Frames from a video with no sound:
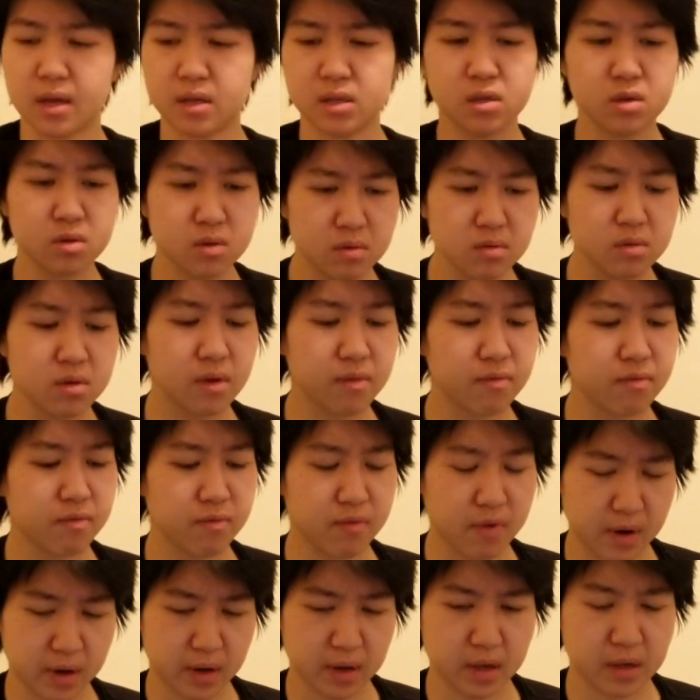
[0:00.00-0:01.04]
who the
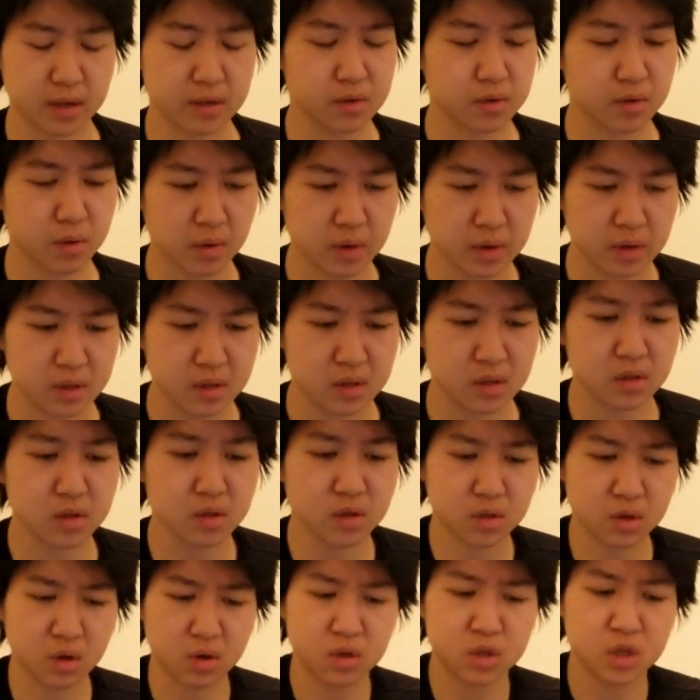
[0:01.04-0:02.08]
frick is going to
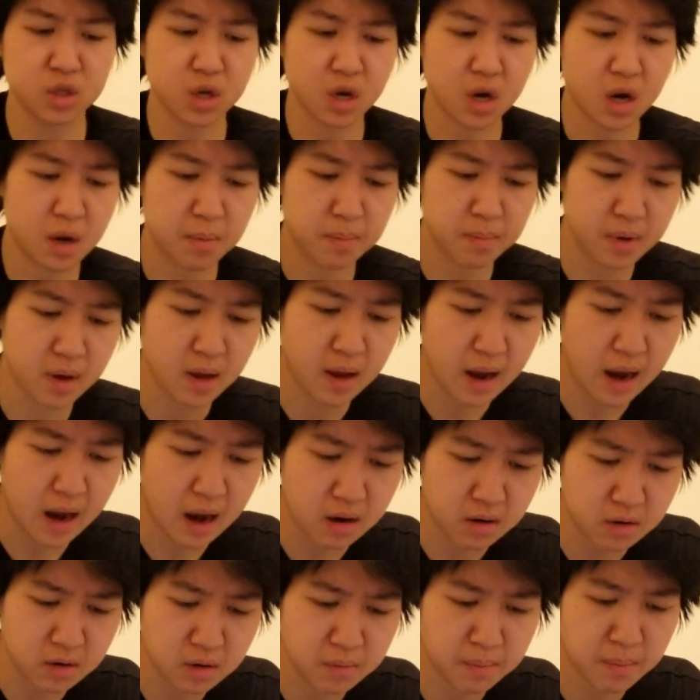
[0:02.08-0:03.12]
search up
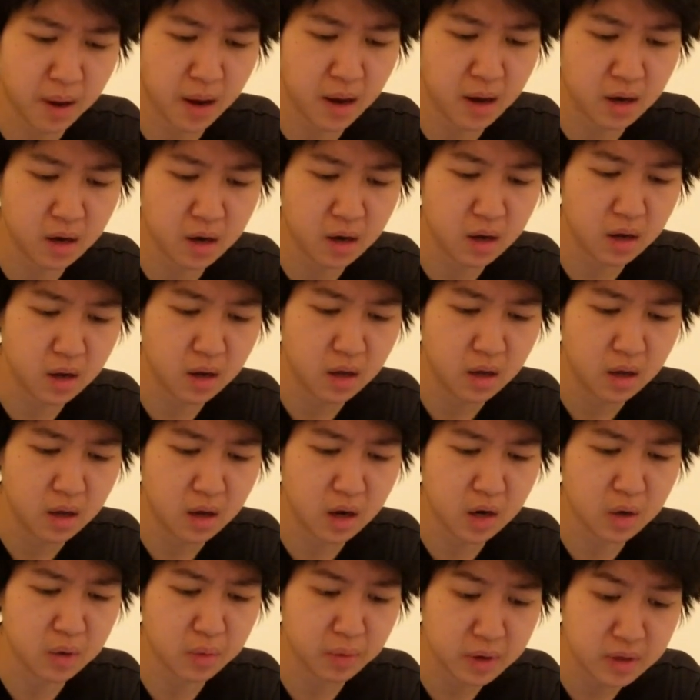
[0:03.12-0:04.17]
how to make
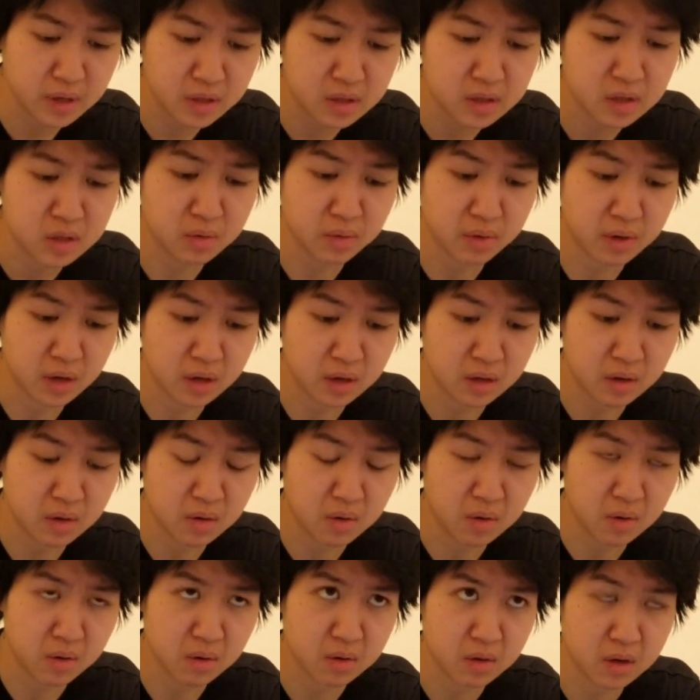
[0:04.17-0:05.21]
a green
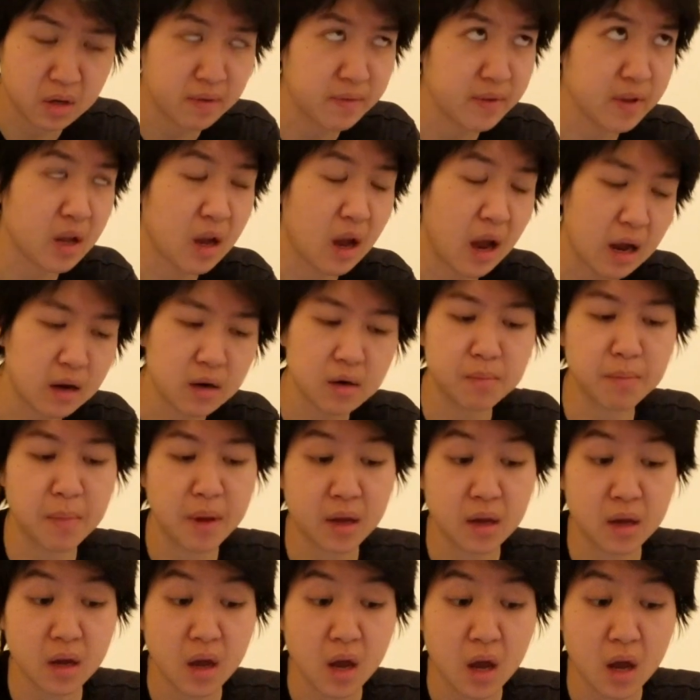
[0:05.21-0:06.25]
screen or even how to
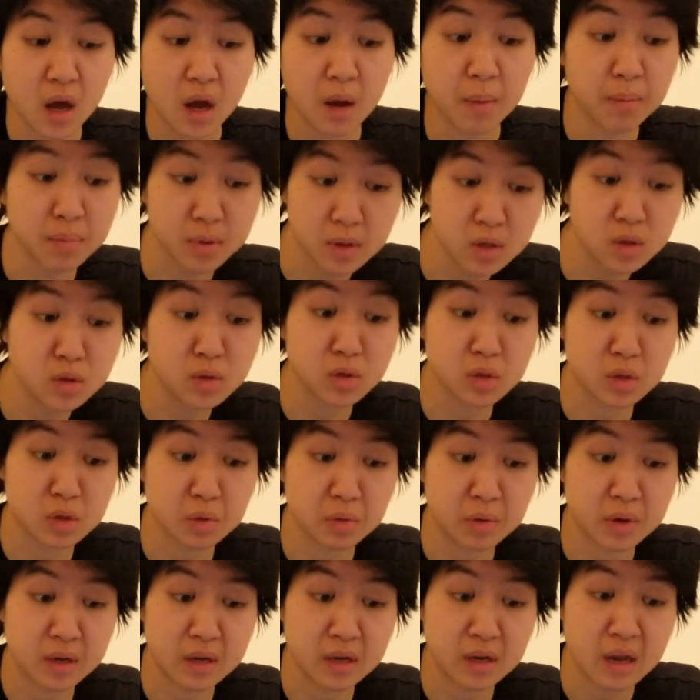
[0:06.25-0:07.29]
make a blue
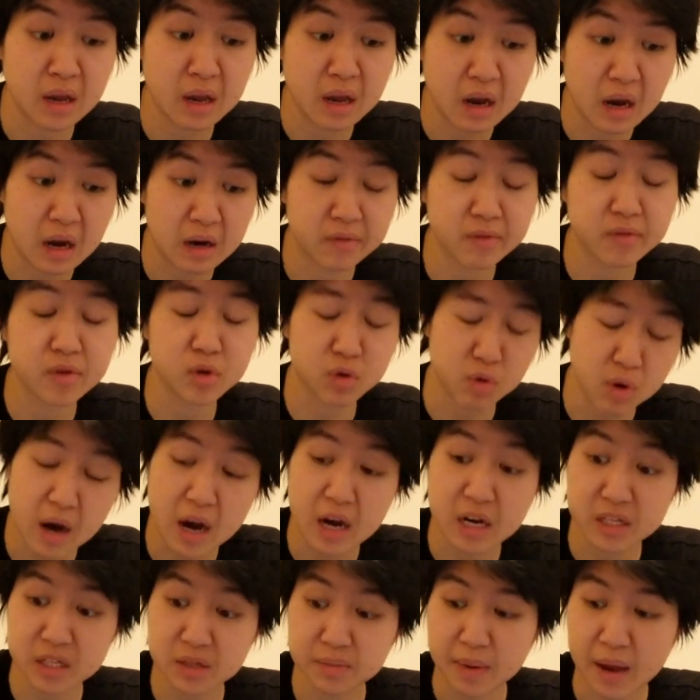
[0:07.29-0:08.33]
screen out of
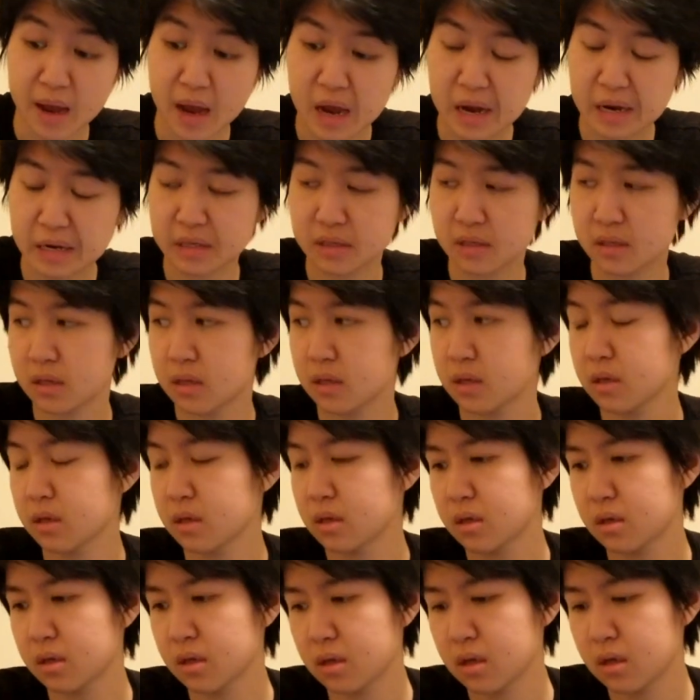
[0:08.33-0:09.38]
trash bags?
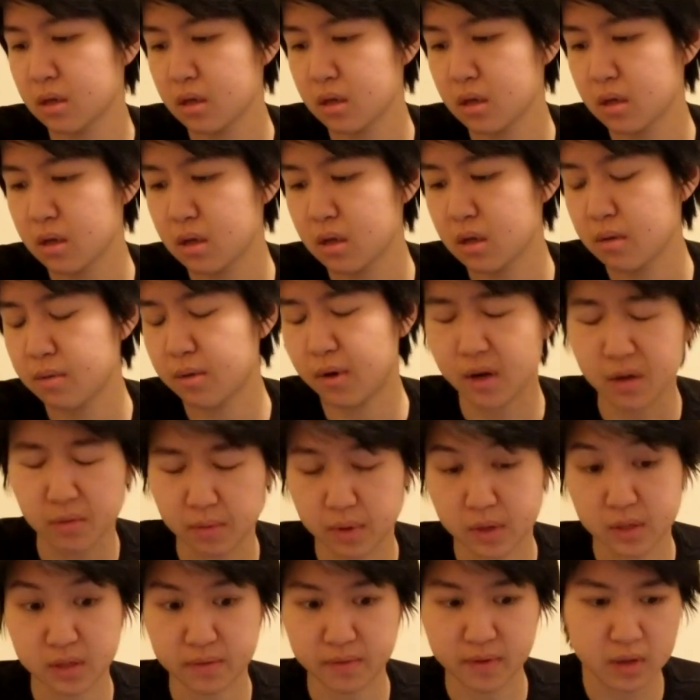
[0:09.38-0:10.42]
But
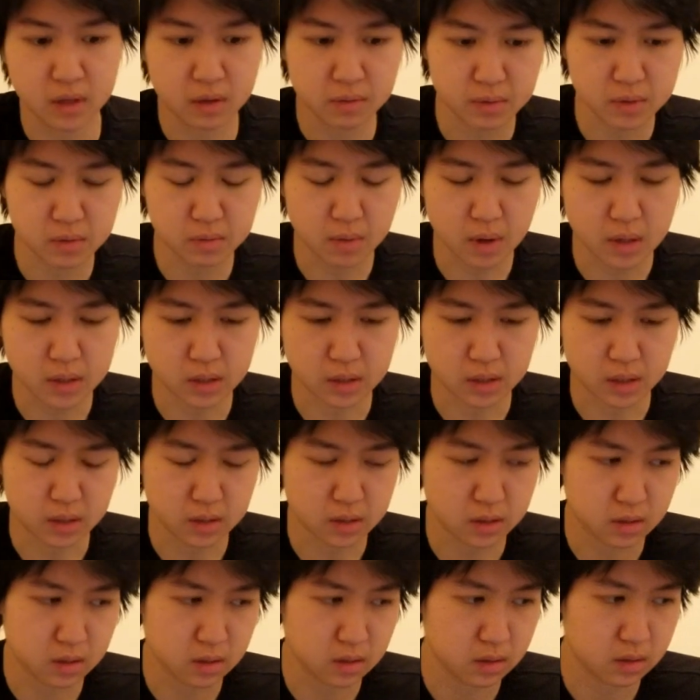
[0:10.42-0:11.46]
anyways, if anyone's watching
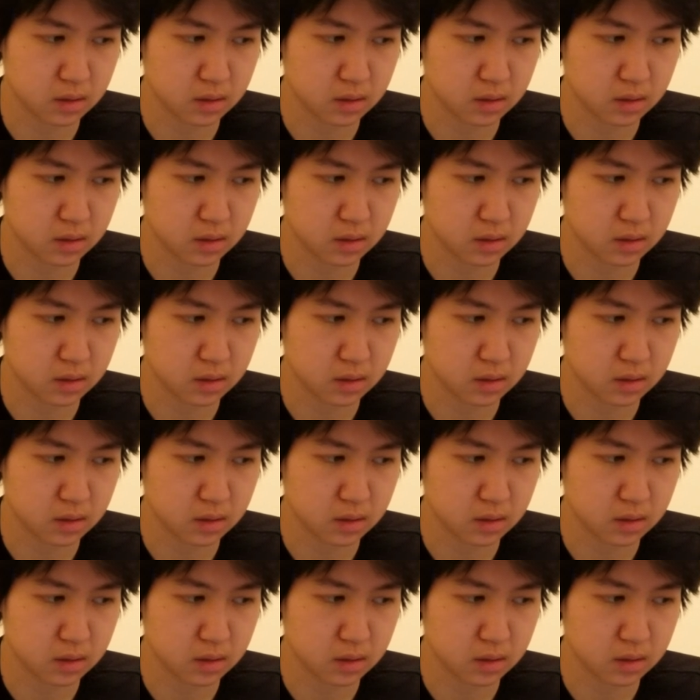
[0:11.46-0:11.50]
this,